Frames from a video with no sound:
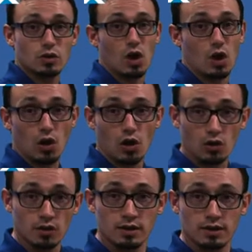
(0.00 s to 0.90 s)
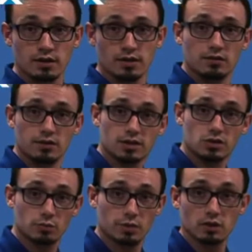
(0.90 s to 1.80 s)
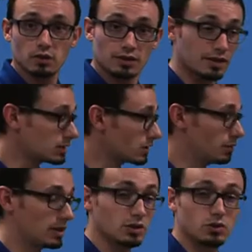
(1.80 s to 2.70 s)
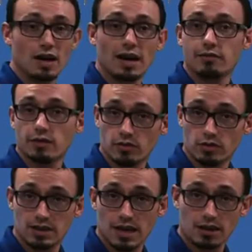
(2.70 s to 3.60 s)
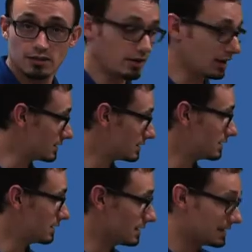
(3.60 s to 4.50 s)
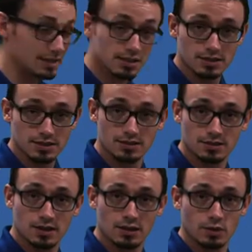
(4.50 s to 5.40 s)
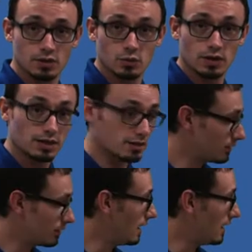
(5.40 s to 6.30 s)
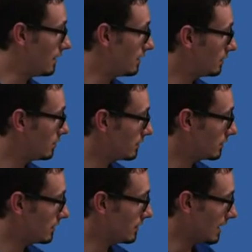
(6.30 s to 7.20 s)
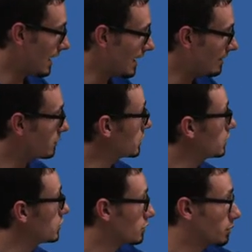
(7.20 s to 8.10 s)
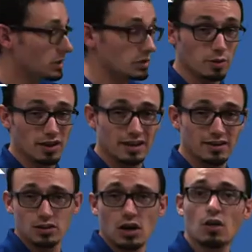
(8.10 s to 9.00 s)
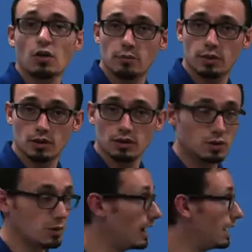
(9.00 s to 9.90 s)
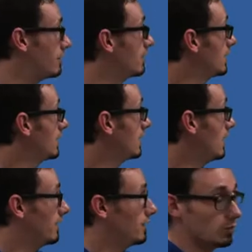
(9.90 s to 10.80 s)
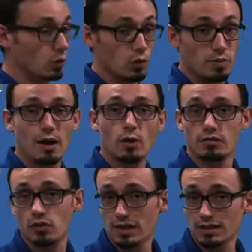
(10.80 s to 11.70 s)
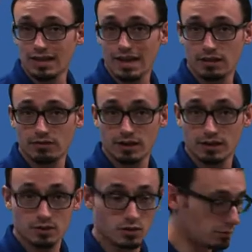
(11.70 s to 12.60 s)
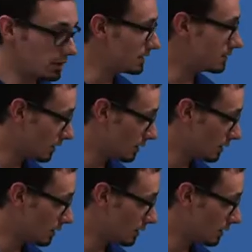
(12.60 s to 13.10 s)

tall is your building. That's going to be a driver for stack effect. It's the distance between the height from your neutral pressure plane, and the taller the building you have, the more powerful that stack effect is going to be. So